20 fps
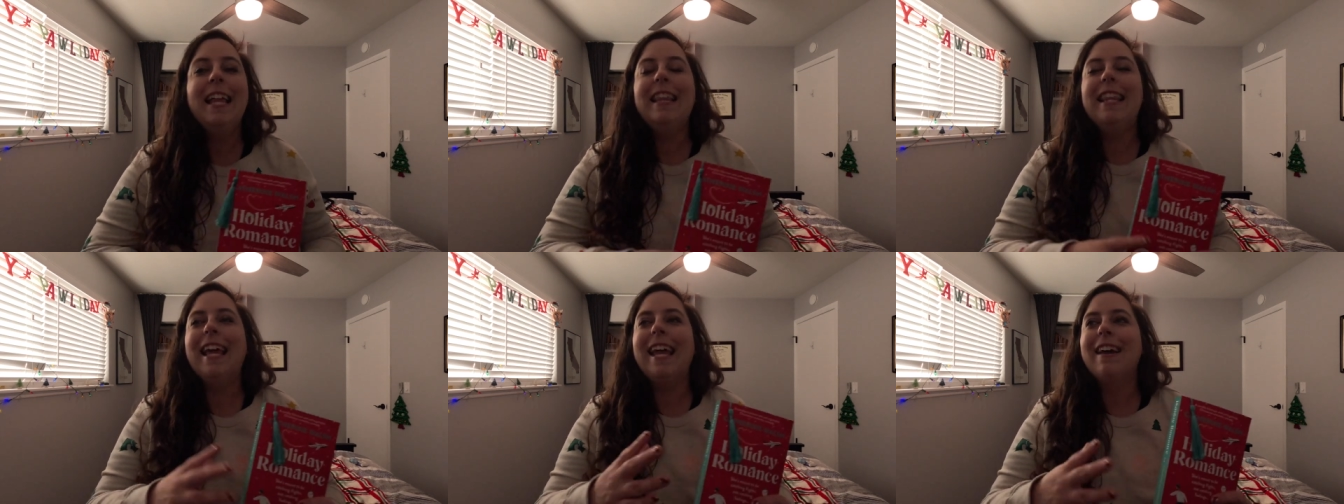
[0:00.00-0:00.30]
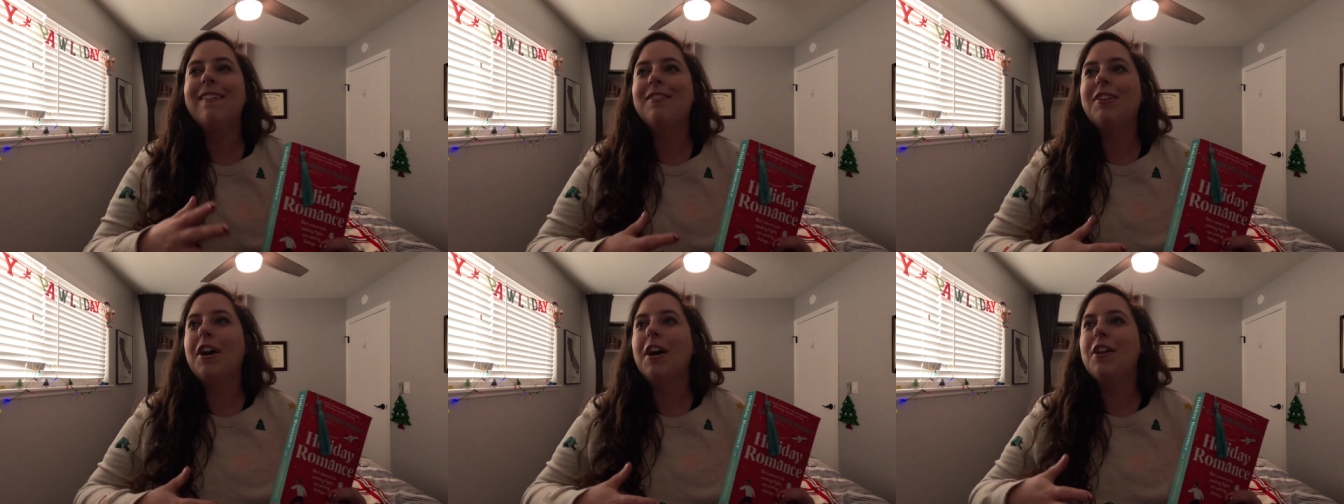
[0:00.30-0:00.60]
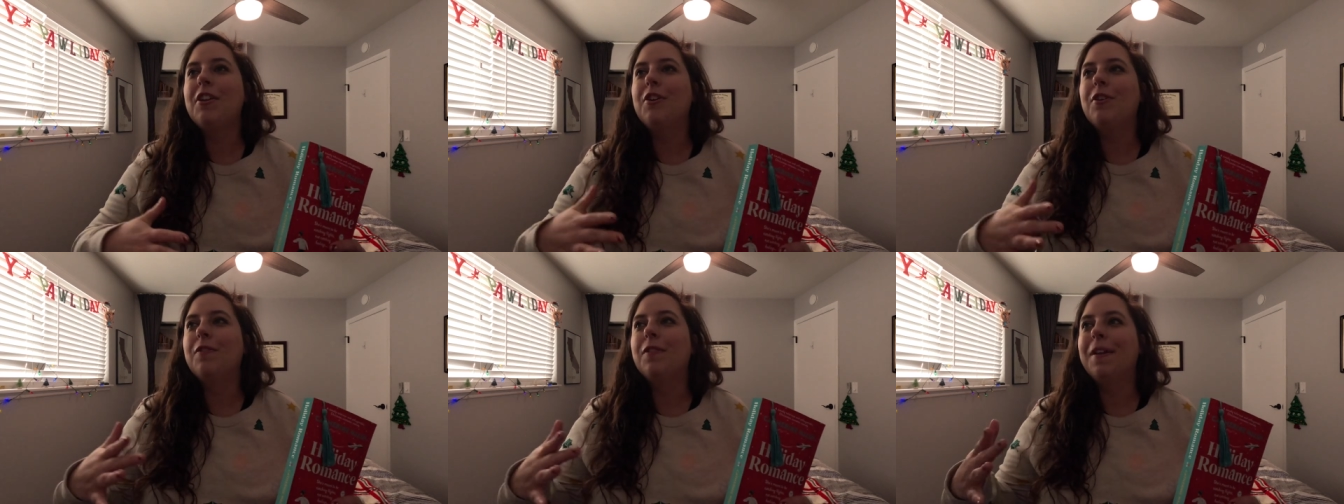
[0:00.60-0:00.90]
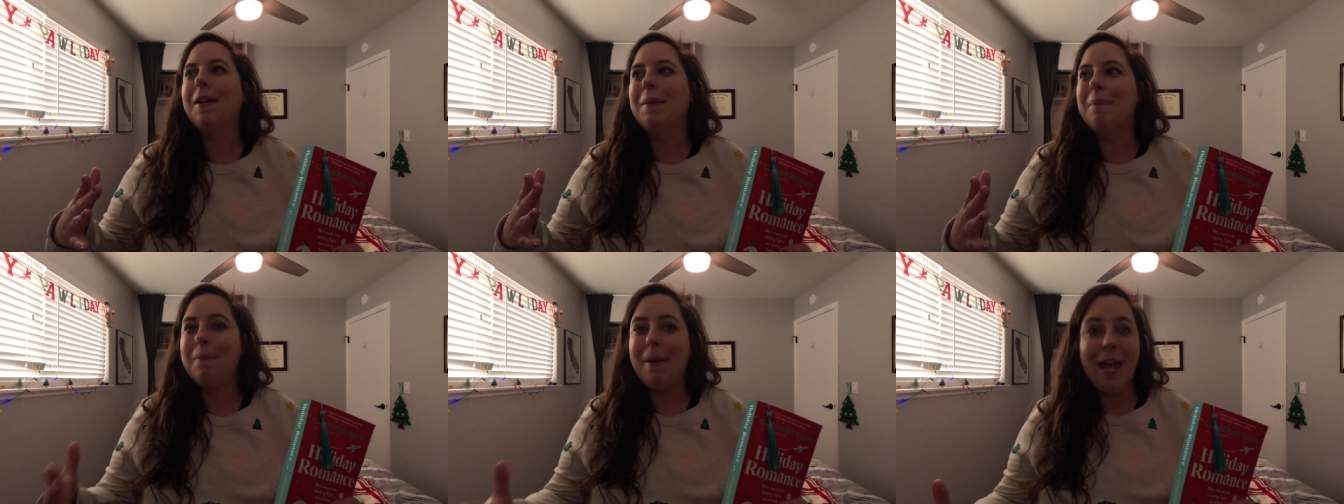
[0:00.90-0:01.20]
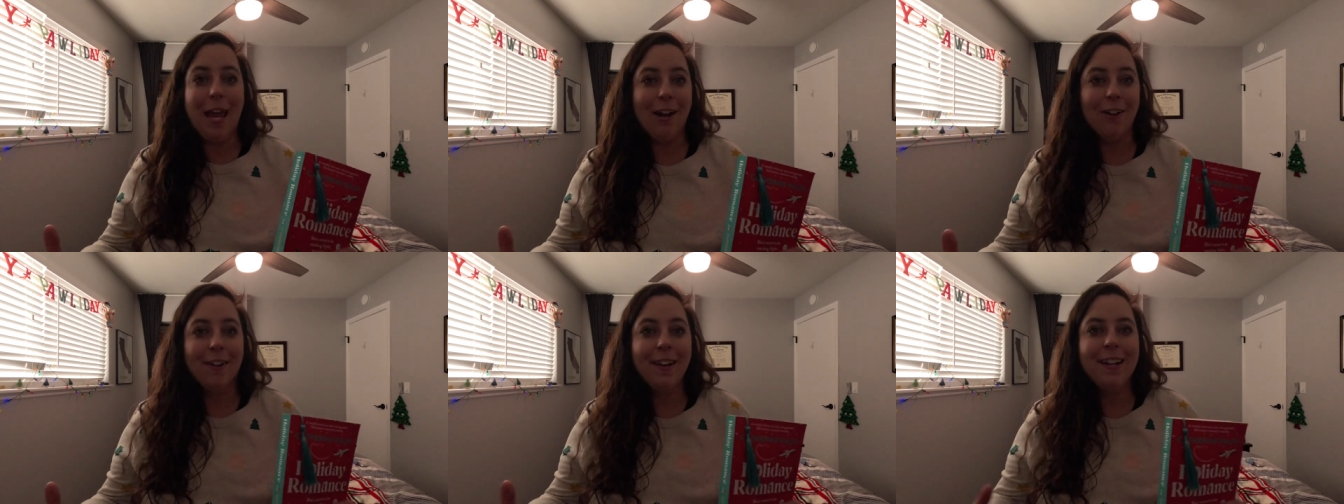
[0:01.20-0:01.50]
they have gone over to
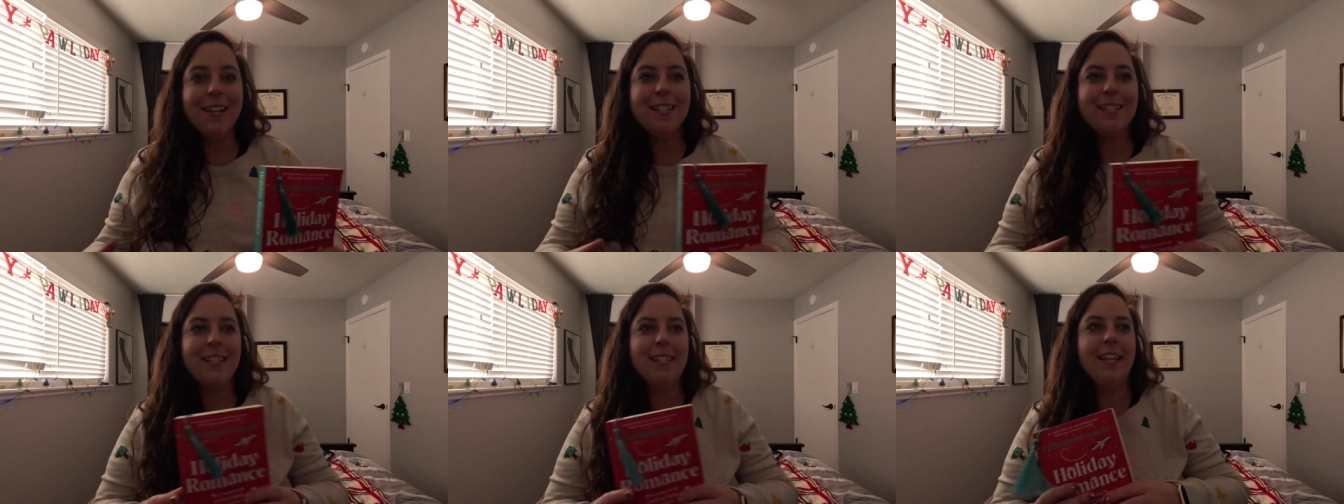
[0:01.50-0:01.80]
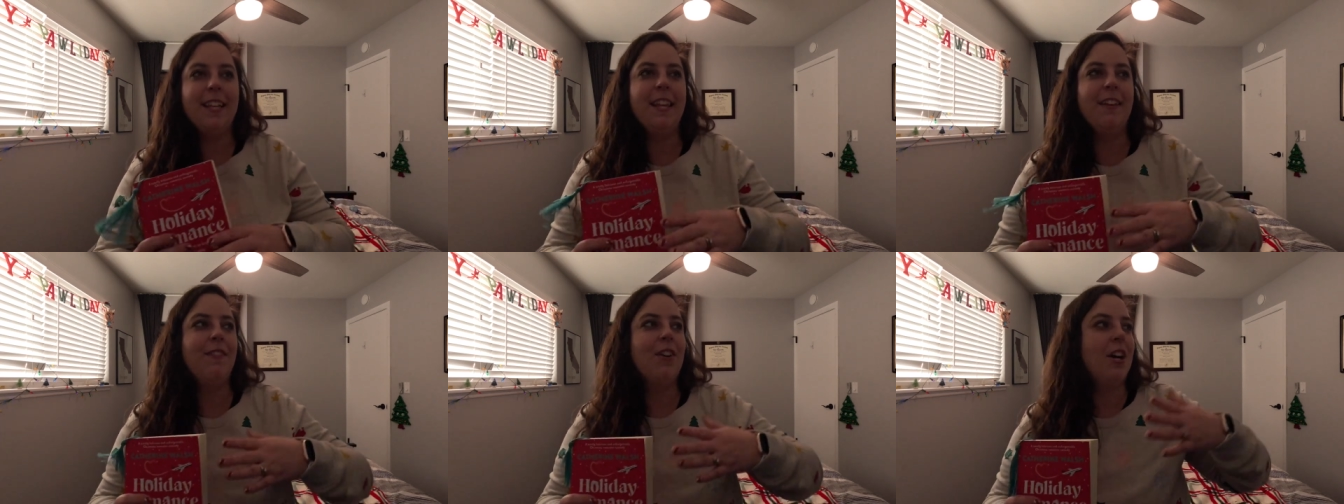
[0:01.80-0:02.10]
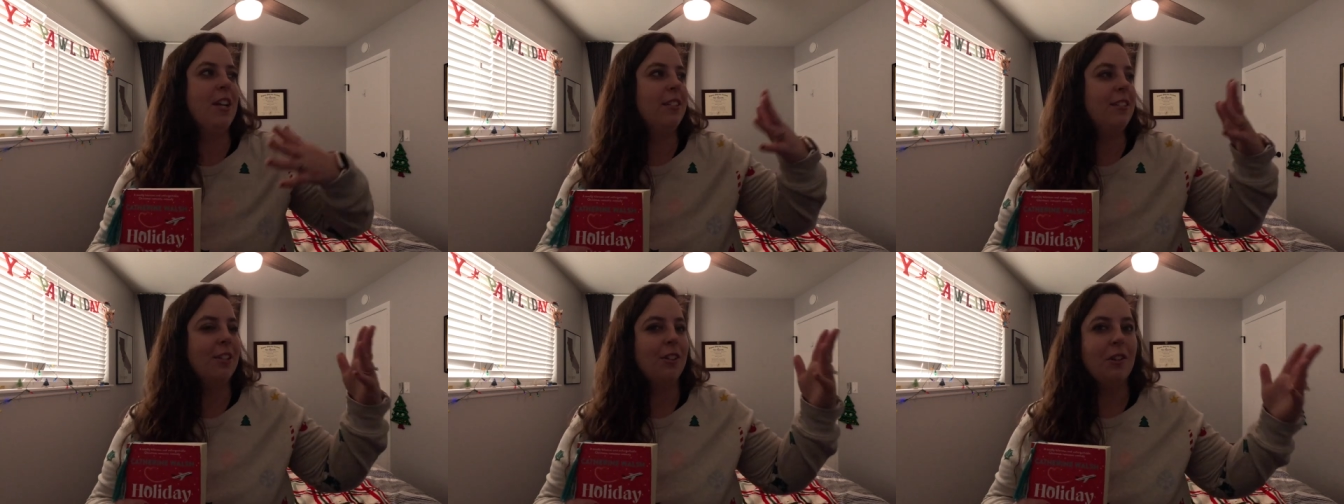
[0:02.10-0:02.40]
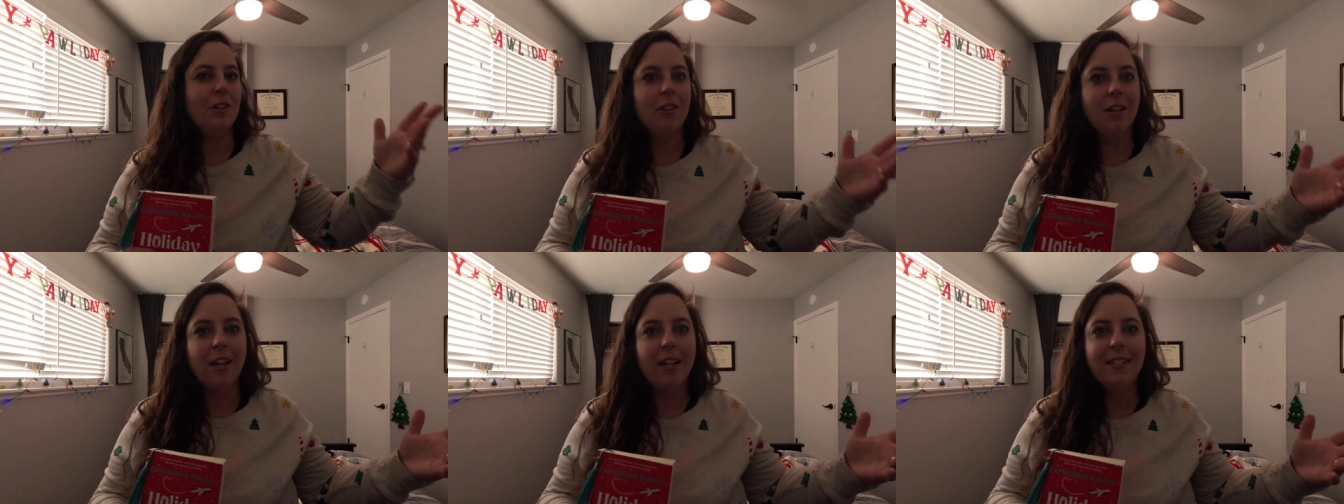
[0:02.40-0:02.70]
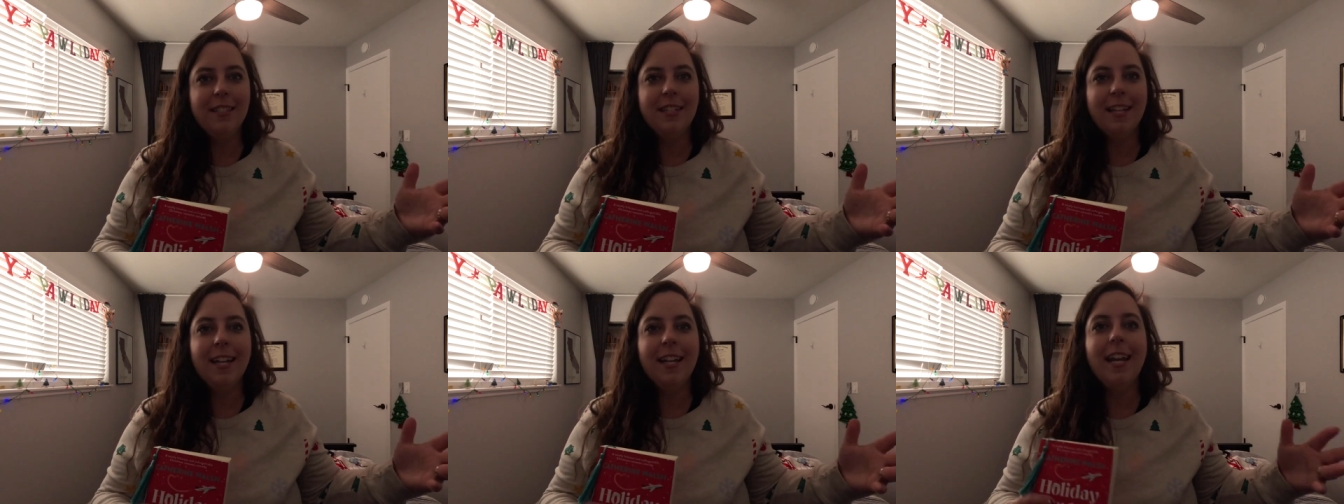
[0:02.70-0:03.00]
Paris, then they've gone to
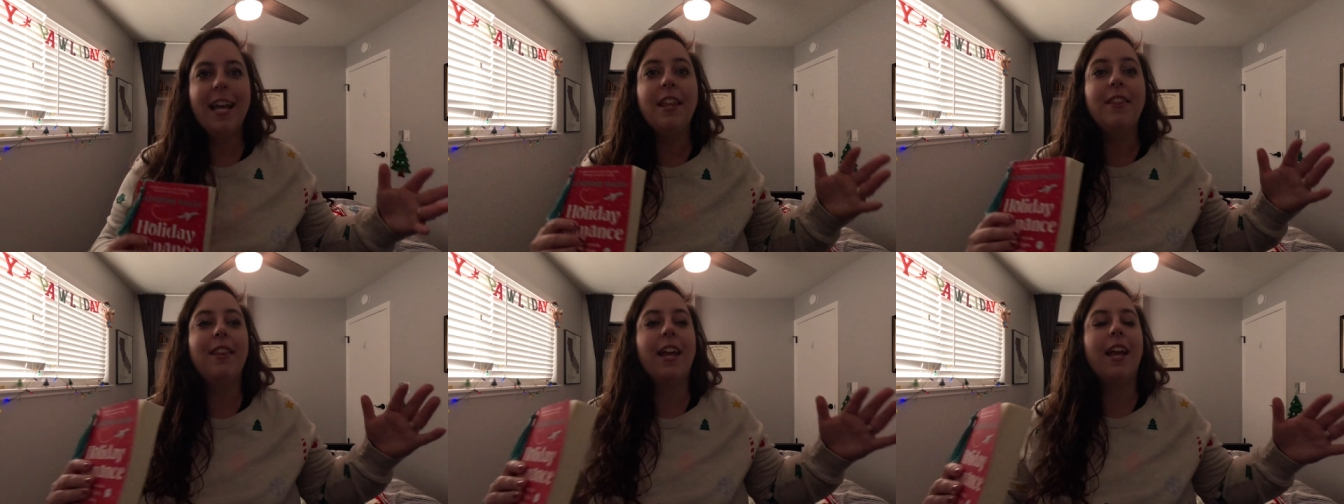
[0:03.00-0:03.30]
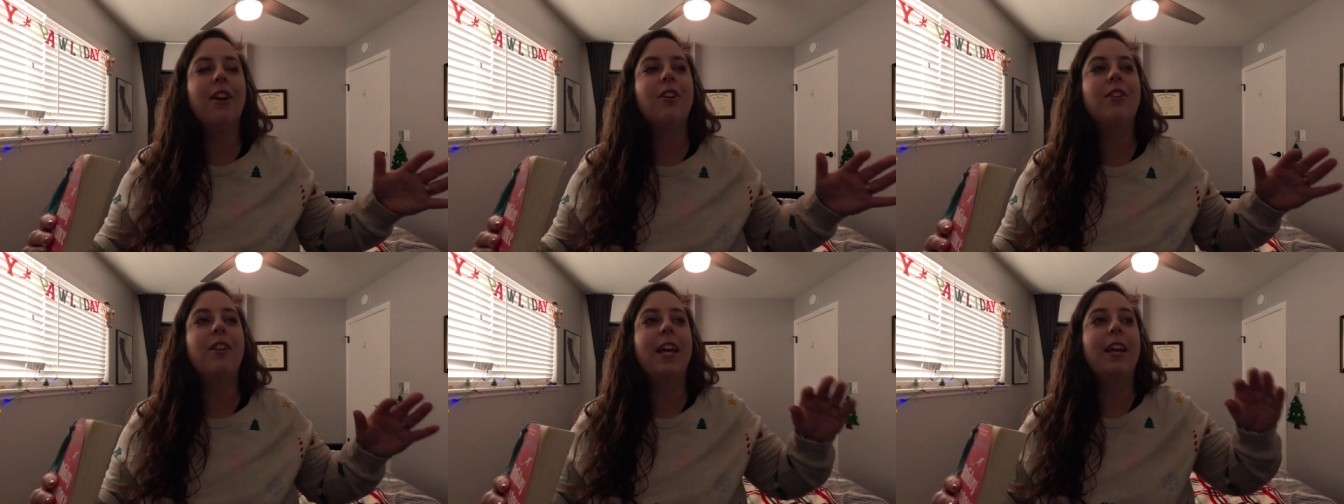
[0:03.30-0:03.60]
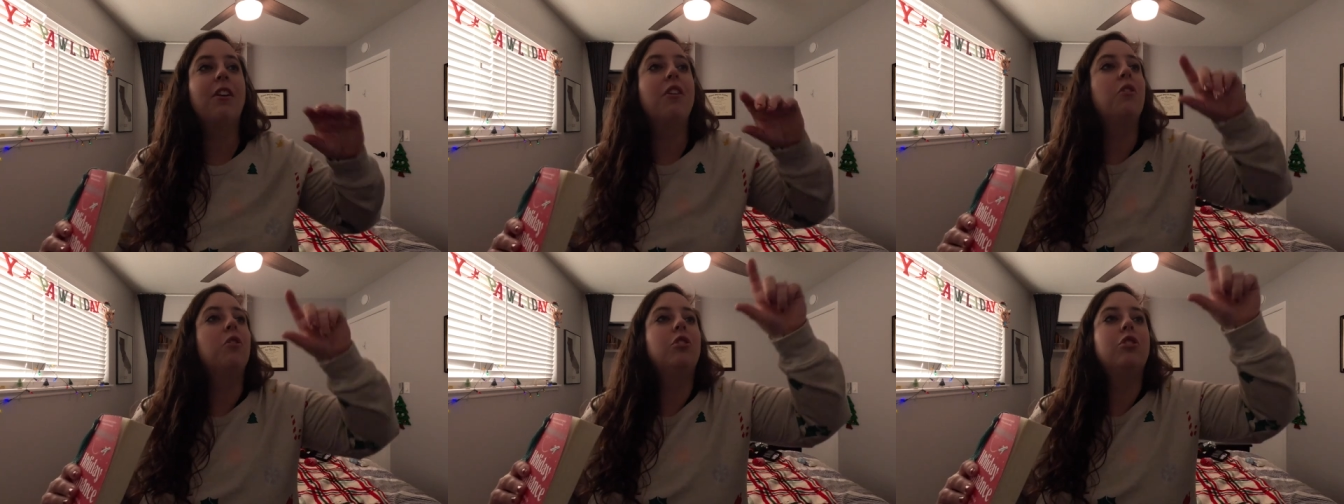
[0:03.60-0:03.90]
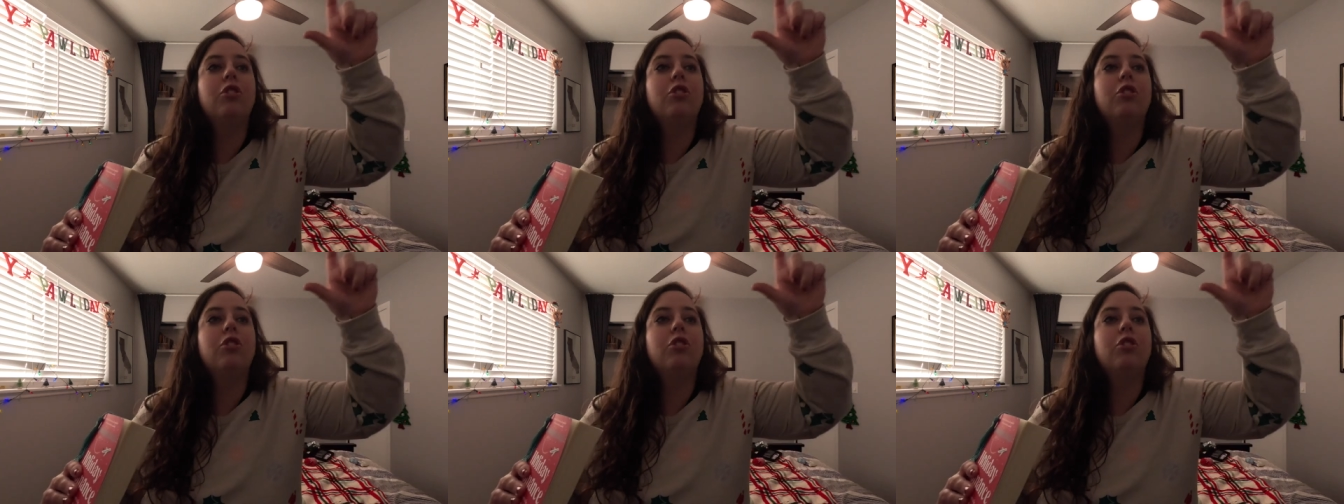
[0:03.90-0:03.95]
London, and they're like